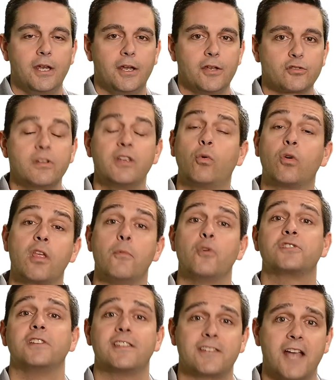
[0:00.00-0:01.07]
So I think one of the
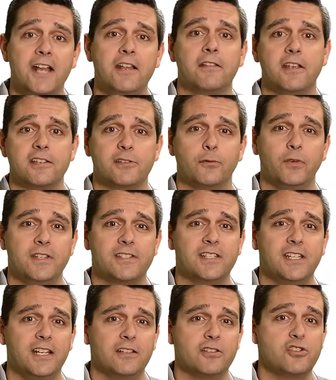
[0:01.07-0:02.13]
most exciting things that we
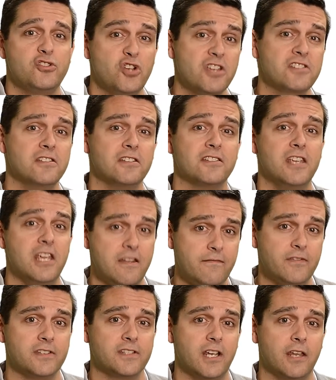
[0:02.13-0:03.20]
see, and it's just in its
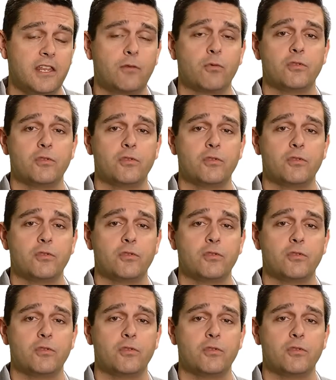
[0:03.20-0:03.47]
infancy, I think